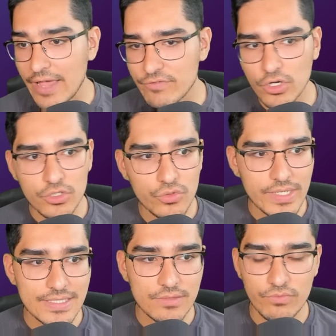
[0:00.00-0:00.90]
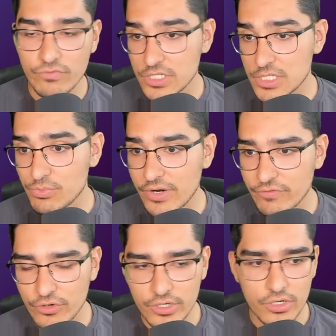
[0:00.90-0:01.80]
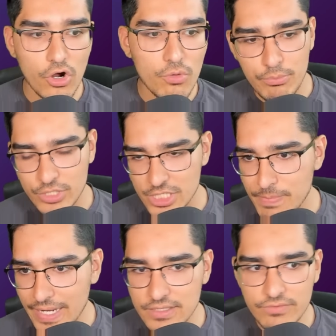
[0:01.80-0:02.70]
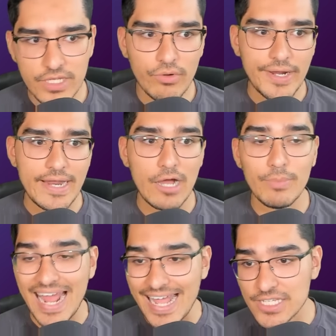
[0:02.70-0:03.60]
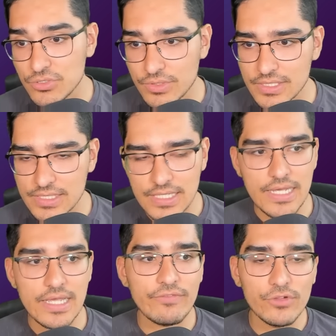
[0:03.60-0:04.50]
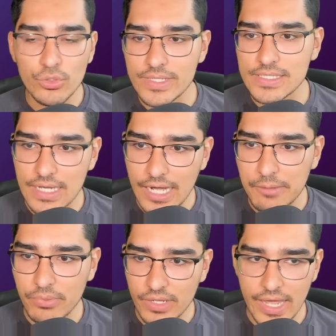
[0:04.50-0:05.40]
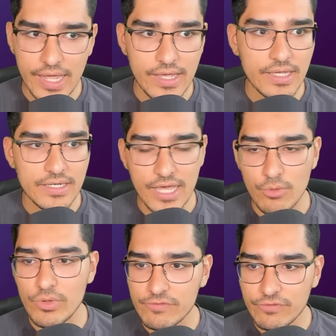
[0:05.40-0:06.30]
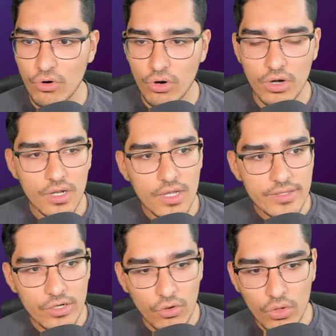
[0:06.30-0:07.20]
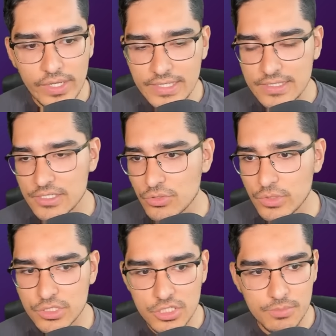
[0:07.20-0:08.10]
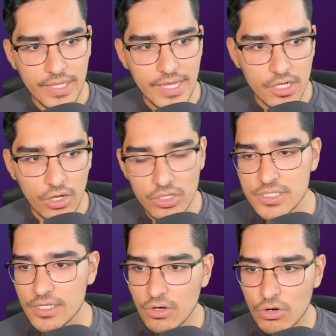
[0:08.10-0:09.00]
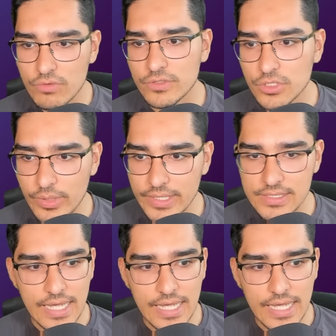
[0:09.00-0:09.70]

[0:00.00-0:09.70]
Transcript: I've got Lewis versus Brentford at home prospectively right now. But as you can see, if Lewis can't play in Game Week 4, then all I need to do is just play Konsa over Lewis.